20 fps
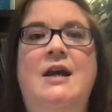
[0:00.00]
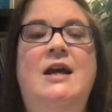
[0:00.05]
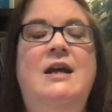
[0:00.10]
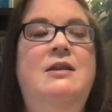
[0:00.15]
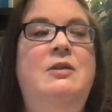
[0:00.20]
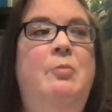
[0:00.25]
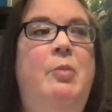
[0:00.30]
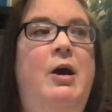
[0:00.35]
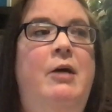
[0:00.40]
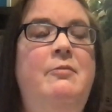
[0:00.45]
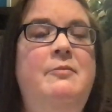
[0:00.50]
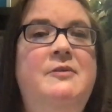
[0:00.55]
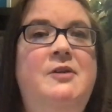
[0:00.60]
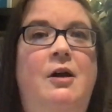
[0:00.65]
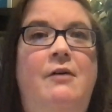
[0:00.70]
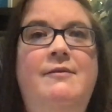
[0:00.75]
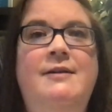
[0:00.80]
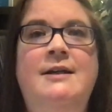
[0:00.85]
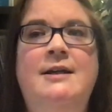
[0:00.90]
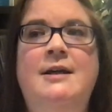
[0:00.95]
The problem
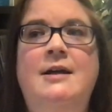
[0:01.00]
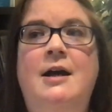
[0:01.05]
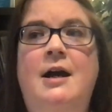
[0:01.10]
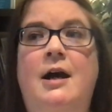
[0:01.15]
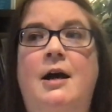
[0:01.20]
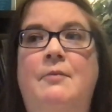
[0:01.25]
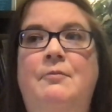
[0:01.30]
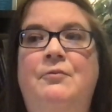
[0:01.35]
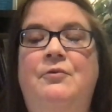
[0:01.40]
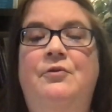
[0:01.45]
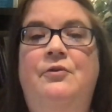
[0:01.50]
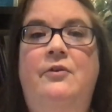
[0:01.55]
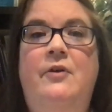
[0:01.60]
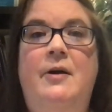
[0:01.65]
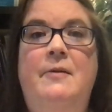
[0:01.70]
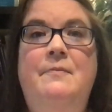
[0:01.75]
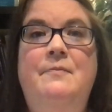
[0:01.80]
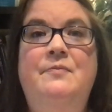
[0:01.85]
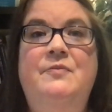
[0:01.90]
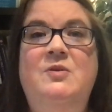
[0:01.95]
solving can come
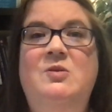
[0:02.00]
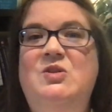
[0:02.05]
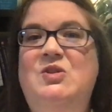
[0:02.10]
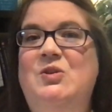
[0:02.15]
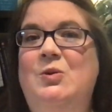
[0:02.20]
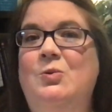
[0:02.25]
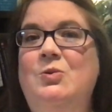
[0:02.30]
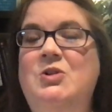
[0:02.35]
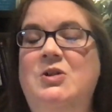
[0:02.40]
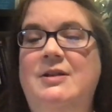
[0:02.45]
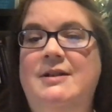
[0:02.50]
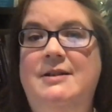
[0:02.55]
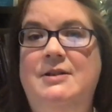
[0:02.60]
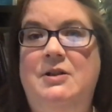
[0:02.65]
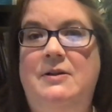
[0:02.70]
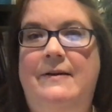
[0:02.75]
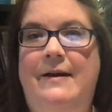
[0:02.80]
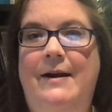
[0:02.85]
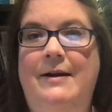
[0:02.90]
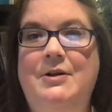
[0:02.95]
from the social
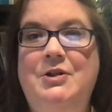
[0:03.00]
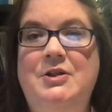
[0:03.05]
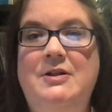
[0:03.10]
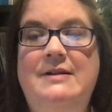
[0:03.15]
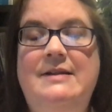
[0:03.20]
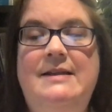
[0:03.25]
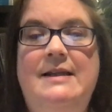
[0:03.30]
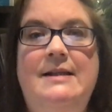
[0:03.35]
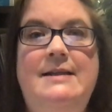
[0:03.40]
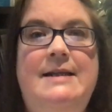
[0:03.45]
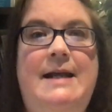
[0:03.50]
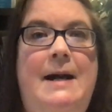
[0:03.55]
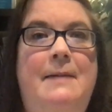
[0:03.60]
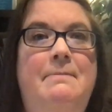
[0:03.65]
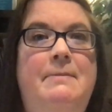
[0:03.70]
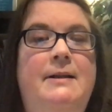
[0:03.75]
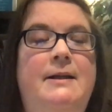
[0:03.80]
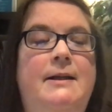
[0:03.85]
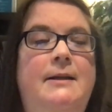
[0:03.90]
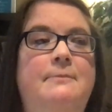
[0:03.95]
interactions that's
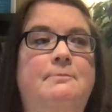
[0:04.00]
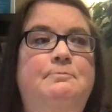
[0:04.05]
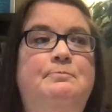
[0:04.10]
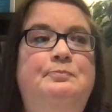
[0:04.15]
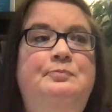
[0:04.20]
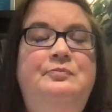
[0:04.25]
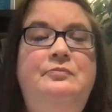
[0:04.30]
happening,